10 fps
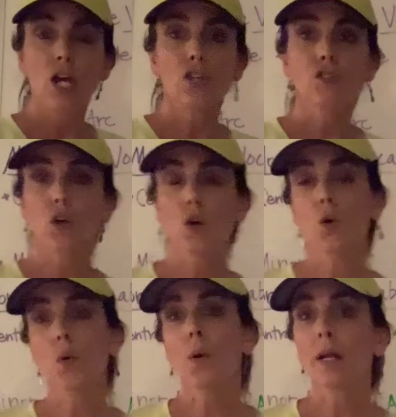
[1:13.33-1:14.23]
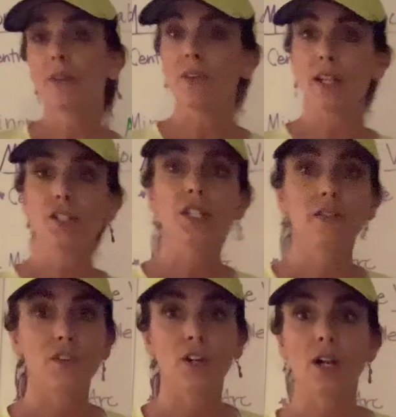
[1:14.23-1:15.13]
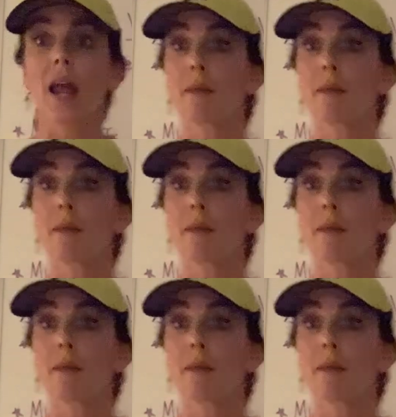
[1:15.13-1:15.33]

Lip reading: So convention for a